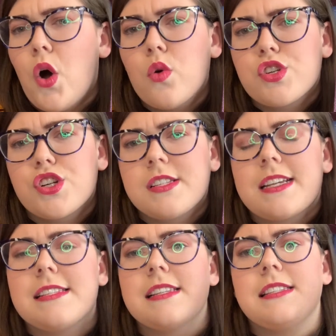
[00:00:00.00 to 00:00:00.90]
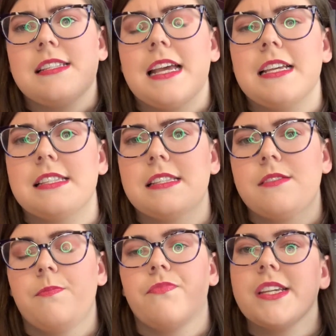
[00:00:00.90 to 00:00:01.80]
cultures, because this
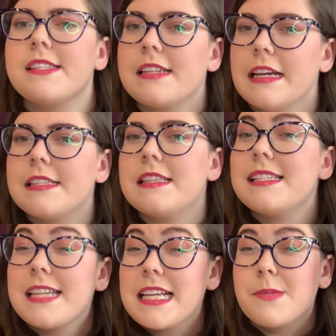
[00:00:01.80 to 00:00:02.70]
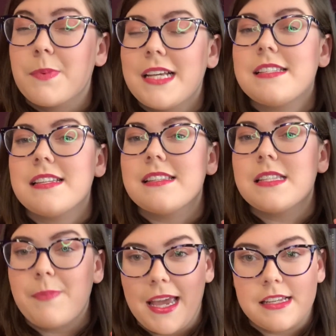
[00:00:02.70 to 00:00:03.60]
takes place in
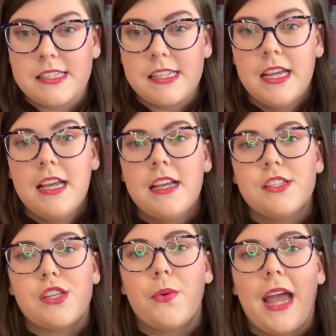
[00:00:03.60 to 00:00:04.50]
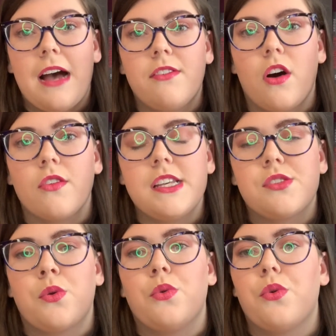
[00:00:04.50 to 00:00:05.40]
space. So we have all these
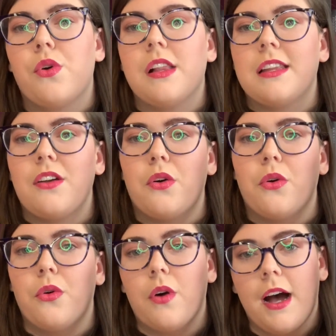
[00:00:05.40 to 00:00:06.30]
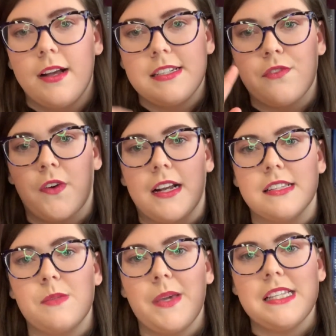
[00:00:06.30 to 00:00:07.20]
cool little different
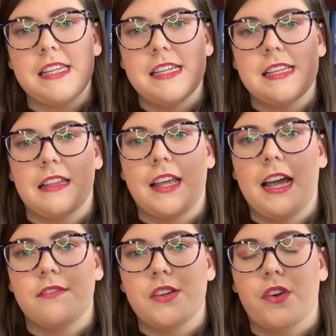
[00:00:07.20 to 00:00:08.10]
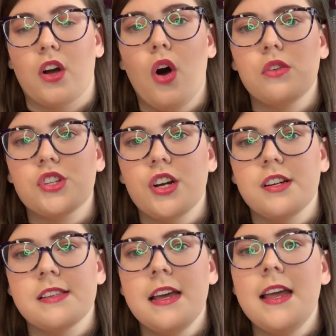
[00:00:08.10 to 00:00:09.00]
species and they have different
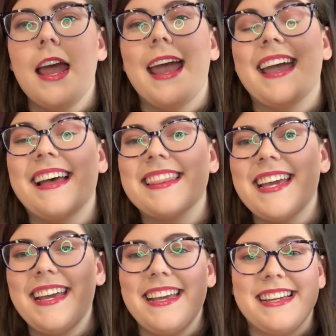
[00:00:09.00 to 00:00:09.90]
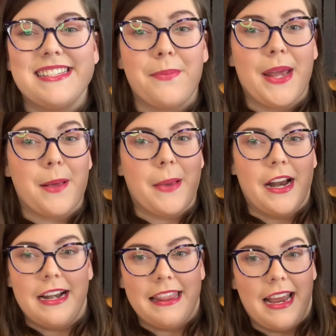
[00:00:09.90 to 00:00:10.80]
cultures, and they end up getting
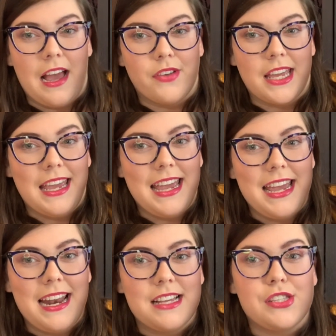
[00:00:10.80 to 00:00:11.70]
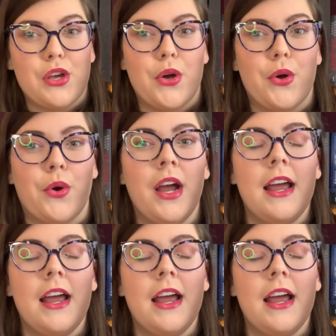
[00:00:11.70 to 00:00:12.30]
married and they have a kid. So